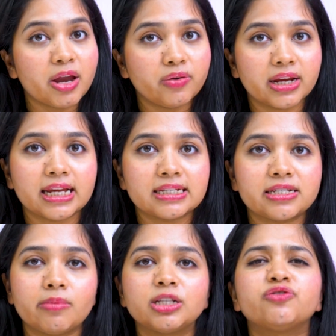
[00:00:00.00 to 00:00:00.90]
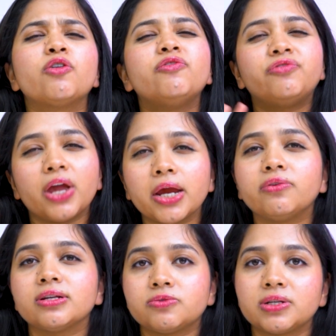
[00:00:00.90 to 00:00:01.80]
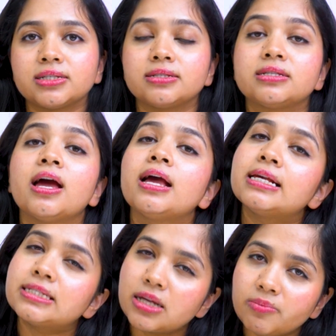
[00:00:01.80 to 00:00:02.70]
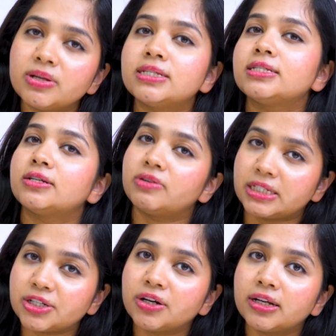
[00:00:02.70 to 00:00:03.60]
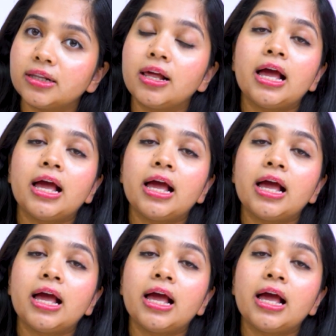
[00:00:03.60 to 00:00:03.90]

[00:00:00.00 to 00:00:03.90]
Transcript: barrier gets damaged for various reasons. Some reasons are internal,